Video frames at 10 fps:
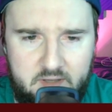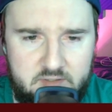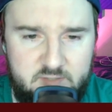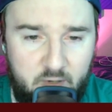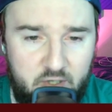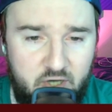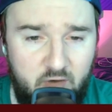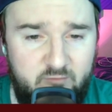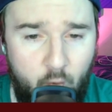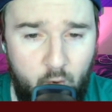Spurs are
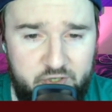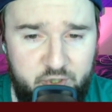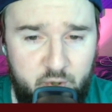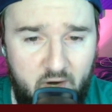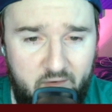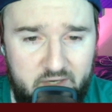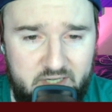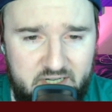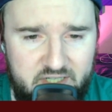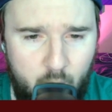4-2 covering
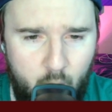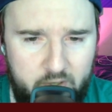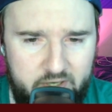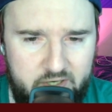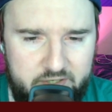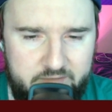against the Warriors.